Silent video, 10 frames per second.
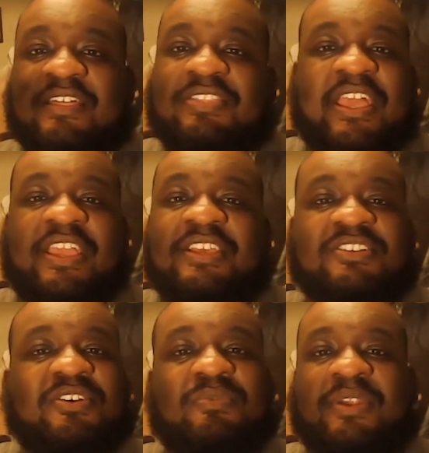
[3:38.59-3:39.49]
that his
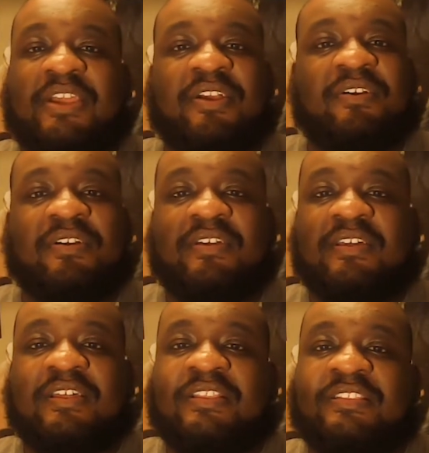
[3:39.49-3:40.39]
career
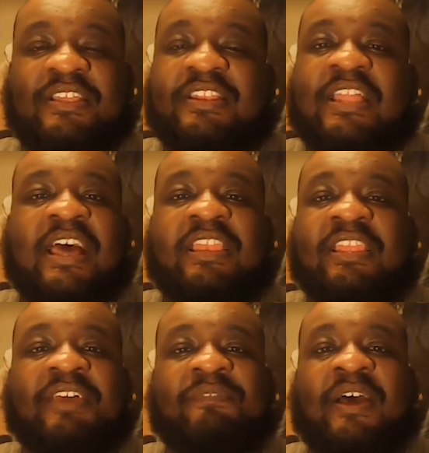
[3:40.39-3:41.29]
did not
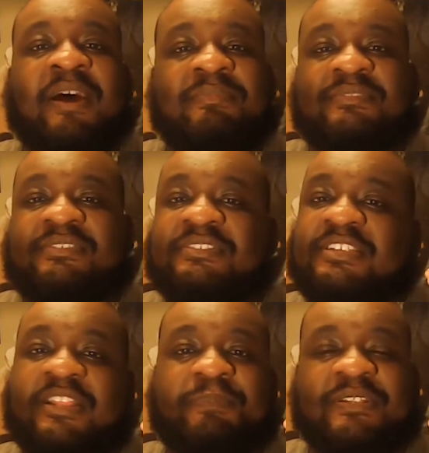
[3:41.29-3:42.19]
live up to
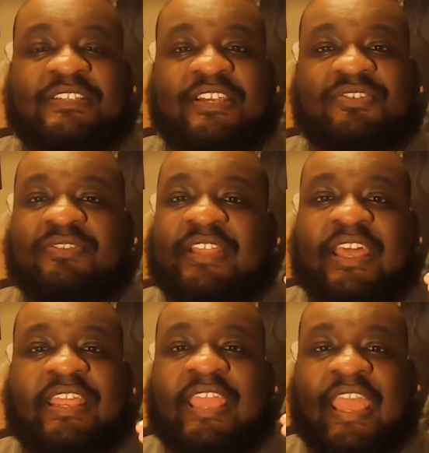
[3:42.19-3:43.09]
the potential that
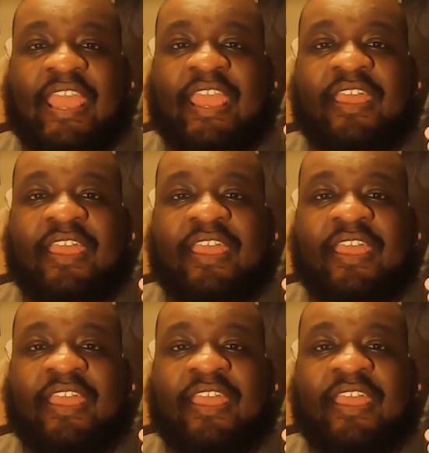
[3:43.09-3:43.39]
he had,